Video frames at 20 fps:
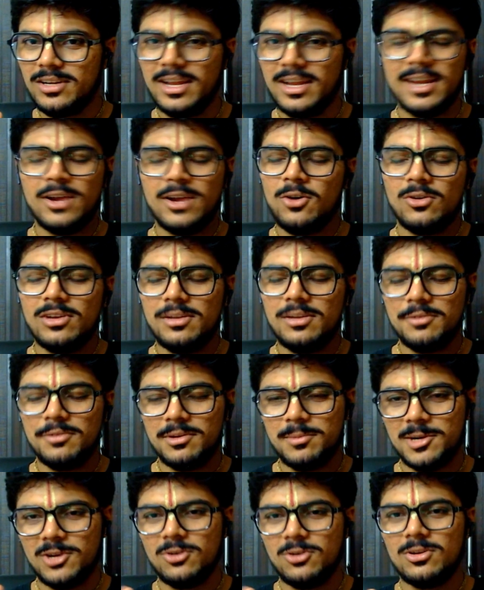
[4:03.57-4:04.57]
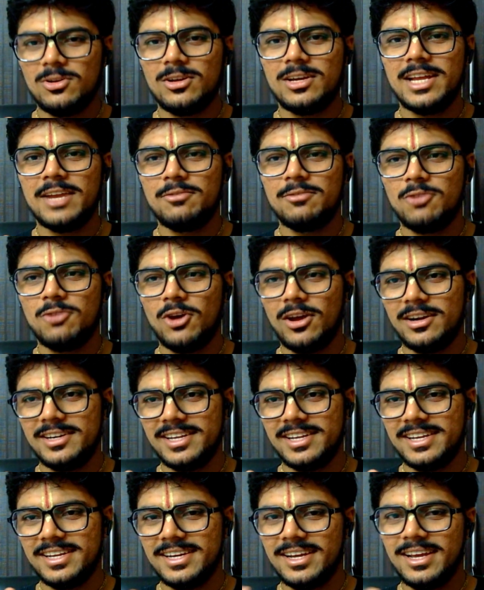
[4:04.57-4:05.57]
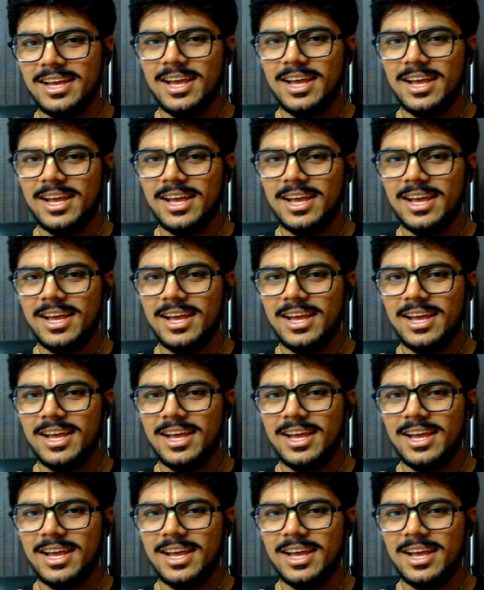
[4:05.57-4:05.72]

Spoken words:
and only one particular Envoy container